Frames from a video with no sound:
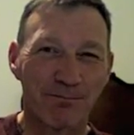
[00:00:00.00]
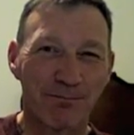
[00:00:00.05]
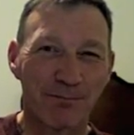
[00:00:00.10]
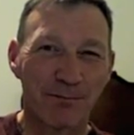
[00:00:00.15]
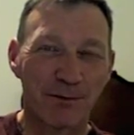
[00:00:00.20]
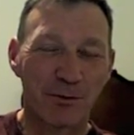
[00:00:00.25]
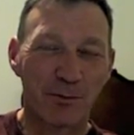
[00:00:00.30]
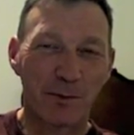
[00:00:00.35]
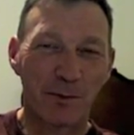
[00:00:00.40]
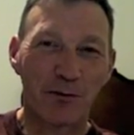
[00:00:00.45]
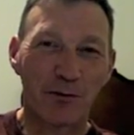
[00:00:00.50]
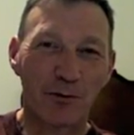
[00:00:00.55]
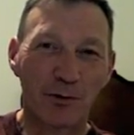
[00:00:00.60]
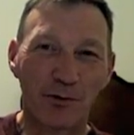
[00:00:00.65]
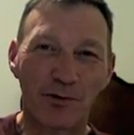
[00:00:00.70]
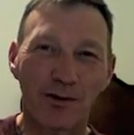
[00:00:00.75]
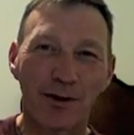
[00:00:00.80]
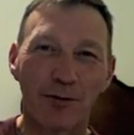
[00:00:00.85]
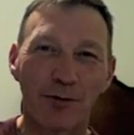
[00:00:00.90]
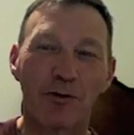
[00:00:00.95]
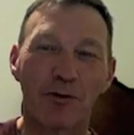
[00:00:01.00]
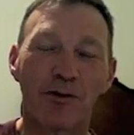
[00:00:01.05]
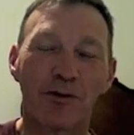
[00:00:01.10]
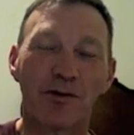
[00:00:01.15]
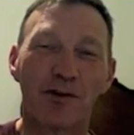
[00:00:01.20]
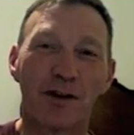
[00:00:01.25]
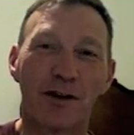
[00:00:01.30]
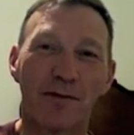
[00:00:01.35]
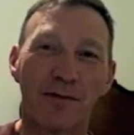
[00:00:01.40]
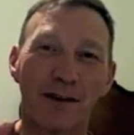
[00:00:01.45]
special secret
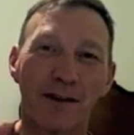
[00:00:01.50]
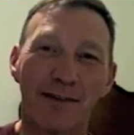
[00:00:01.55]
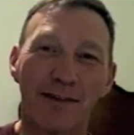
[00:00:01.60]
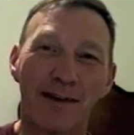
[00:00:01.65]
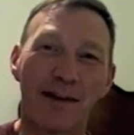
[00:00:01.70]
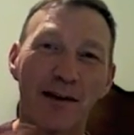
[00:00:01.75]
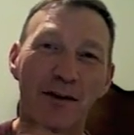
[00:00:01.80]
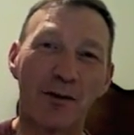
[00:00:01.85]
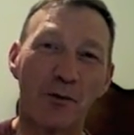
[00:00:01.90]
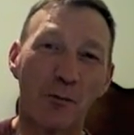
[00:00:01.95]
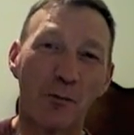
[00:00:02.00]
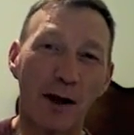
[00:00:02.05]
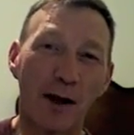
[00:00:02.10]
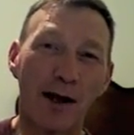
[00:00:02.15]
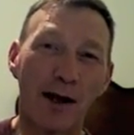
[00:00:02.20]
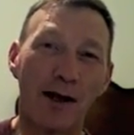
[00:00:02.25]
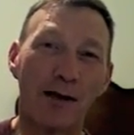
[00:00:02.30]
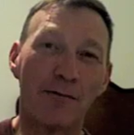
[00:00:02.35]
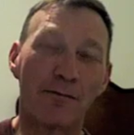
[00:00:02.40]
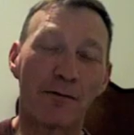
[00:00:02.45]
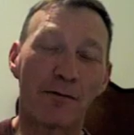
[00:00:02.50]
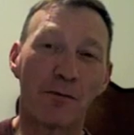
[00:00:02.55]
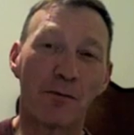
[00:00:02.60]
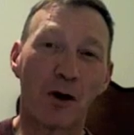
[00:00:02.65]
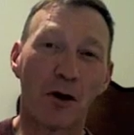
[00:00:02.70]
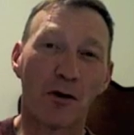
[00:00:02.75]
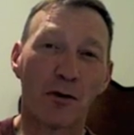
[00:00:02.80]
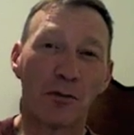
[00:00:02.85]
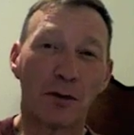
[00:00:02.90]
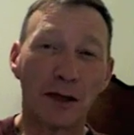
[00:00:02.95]
stuff that's hidden away from
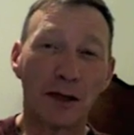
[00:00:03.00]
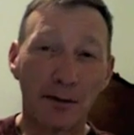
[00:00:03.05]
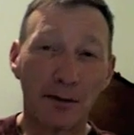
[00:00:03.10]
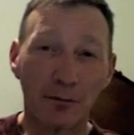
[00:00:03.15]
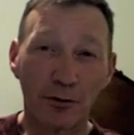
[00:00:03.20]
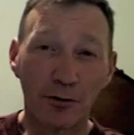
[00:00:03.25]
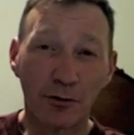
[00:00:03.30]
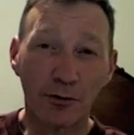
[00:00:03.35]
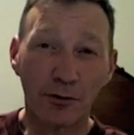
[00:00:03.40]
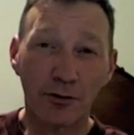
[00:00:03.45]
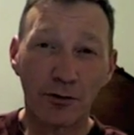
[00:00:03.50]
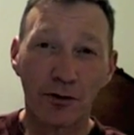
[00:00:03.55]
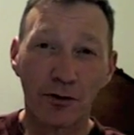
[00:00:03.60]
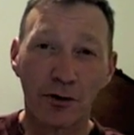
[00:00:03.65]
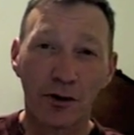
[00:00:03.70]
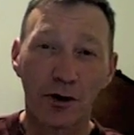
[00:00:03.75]
all the believers.